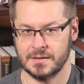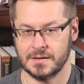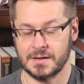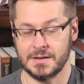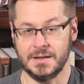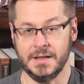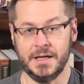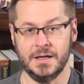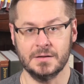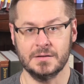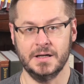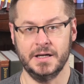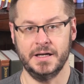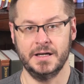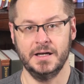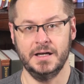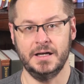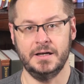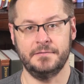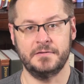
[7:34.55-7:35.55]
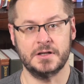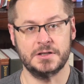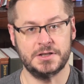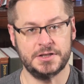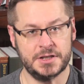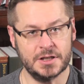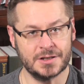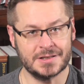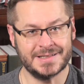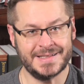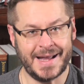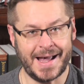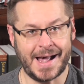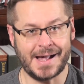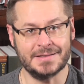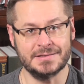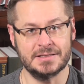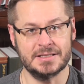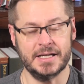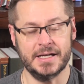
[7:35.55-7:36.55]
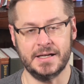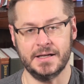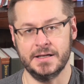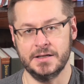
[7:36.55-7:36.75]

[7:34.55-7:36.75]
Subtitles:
Clearly, if the shirktastic